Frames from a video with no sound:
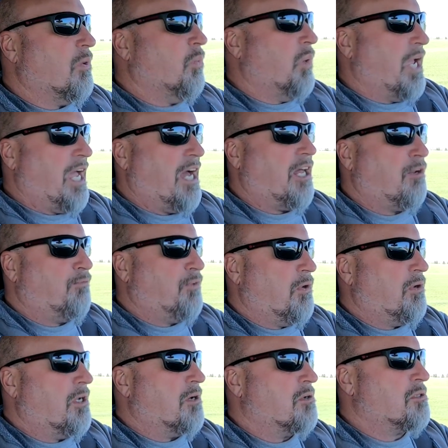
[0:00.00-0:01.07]
we had a few
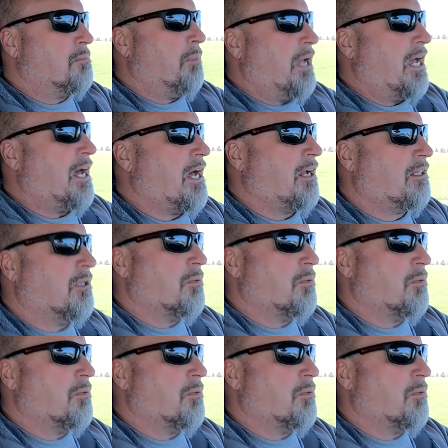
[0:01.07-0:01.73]
years back.